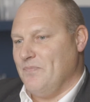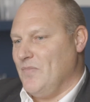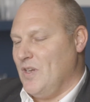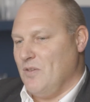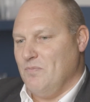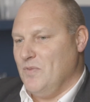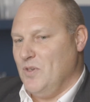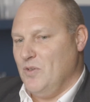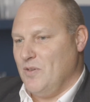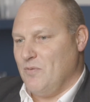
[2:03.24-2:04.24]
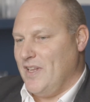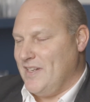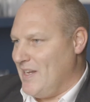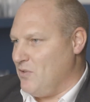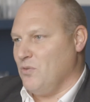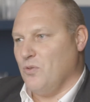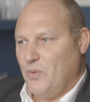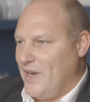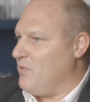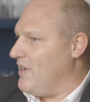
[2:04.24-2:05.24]
you know, use it for their dental or
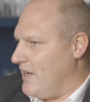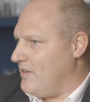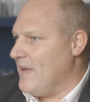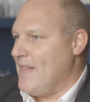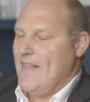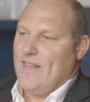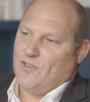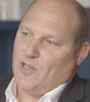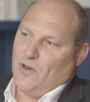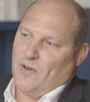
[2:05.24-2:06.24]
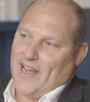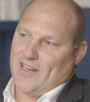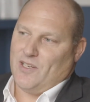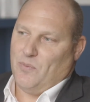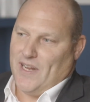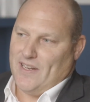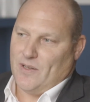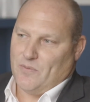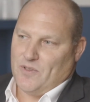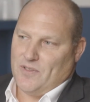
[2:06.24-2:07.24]
whatever it is. So actually we end
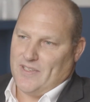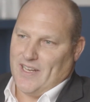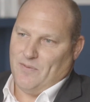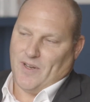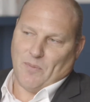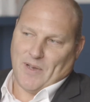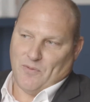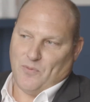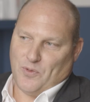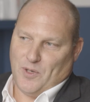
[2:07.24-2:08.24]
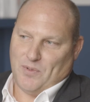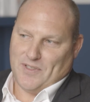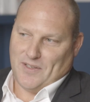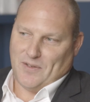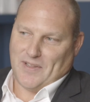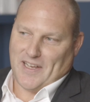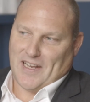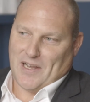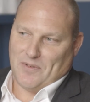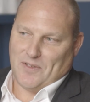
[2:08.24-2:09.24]
up saving about 40% of that
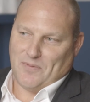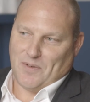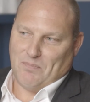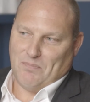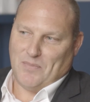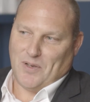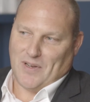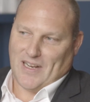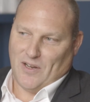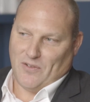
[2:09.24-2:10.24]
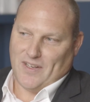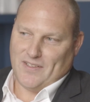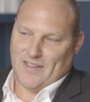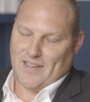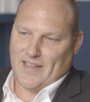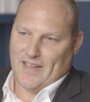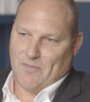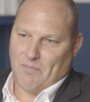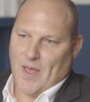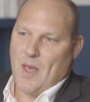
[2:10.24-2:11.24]
allowance, if I'm perfectly honest.
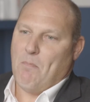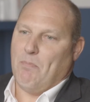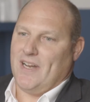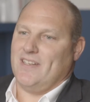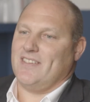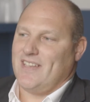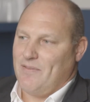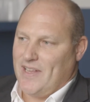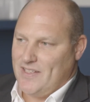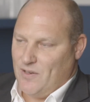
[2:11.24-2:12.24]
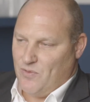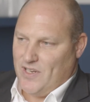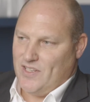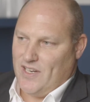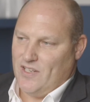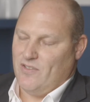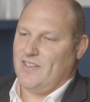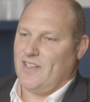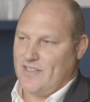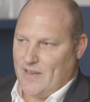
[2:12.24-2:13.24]
But it does have that differentiator.
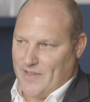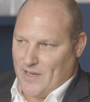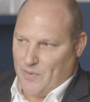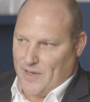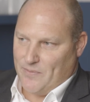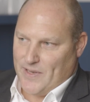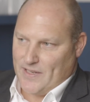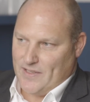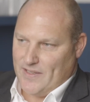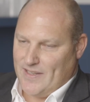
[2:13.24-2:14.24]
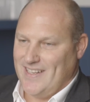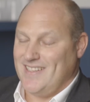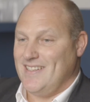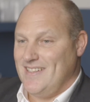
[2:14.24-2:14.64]
It does have that wow factor. It